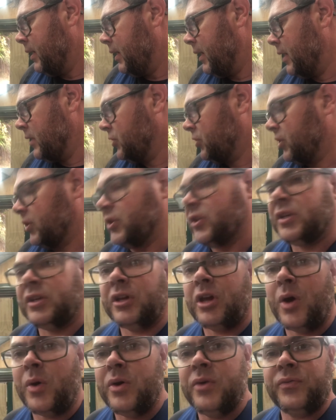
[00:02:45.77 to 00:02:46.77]
just
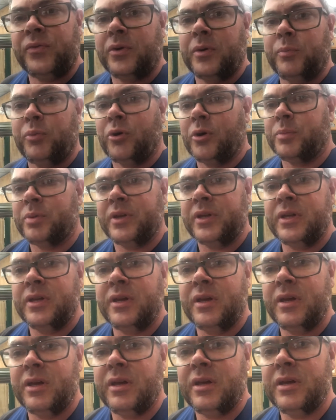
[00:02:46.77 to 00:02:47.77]
go over it properly,
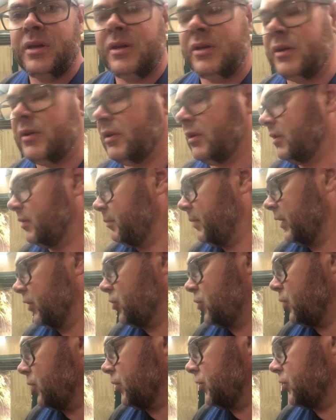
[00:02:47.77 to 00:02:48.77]
make
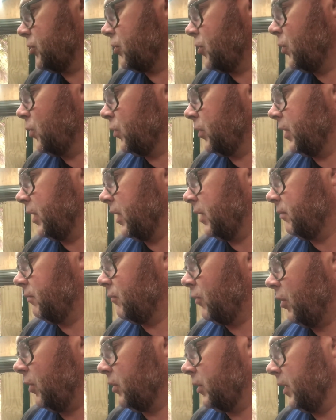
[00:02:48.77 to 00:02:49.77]
sure it's cool to get
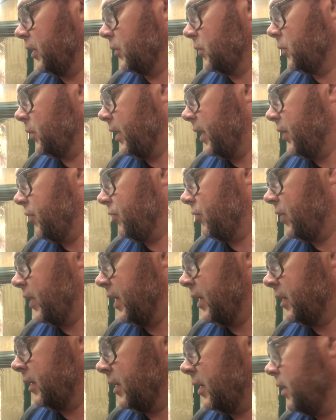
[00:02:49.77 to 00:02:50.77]
road legal, and
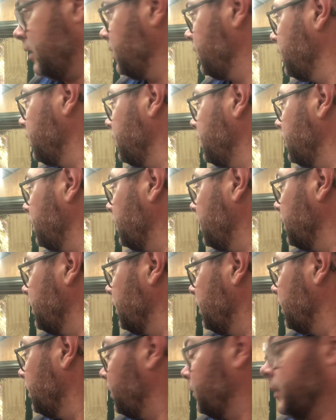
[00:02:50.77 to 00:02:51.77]
then
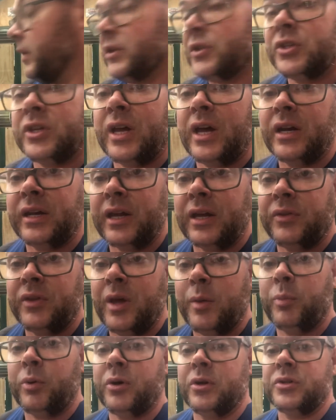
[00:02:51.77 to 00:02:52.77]
we can start down that
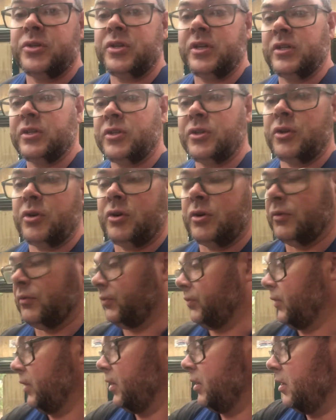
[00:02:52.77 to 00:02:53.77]
process of
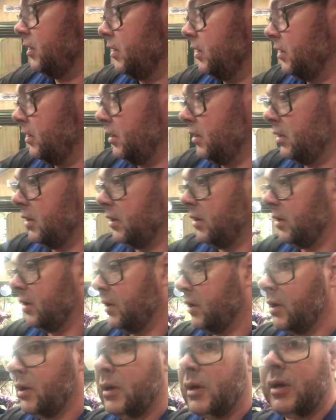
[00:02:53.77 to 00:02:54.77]

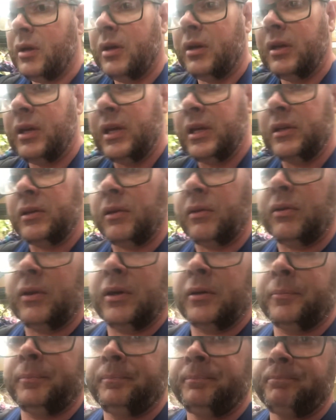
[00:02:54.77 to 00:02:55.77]
getting the
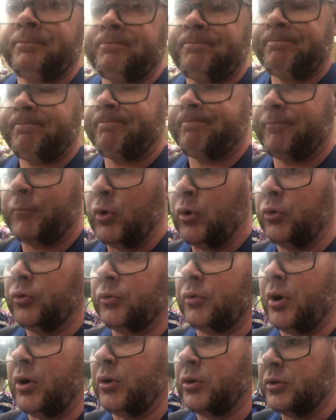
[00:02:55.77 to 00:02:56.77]
thing on the
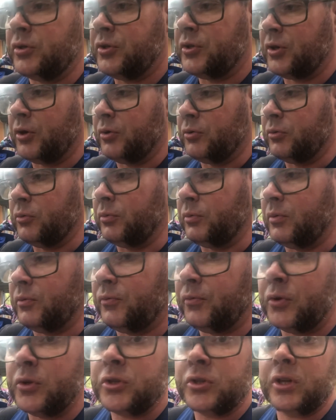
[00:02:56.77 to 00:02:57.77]
road. So
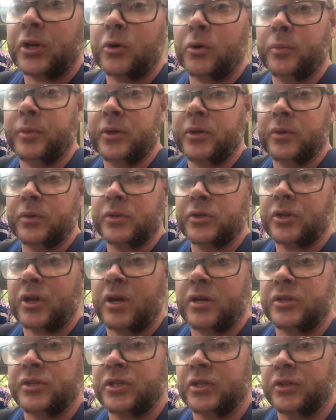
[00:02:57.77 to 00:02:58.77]
first thing I'll be doing is going
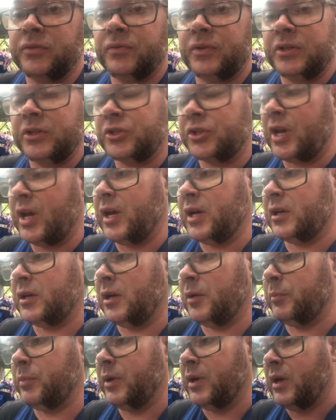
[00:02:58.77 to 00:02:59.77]
to see the Vintage Car
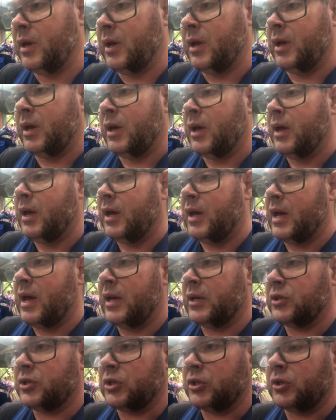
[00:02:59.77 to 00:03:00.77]
Club and
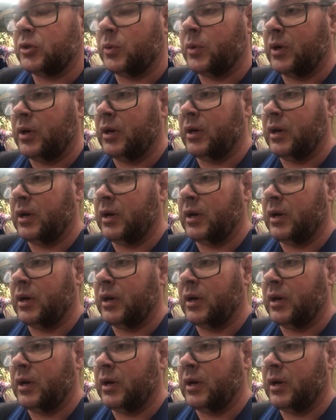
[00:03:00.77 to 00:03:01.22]
just doing an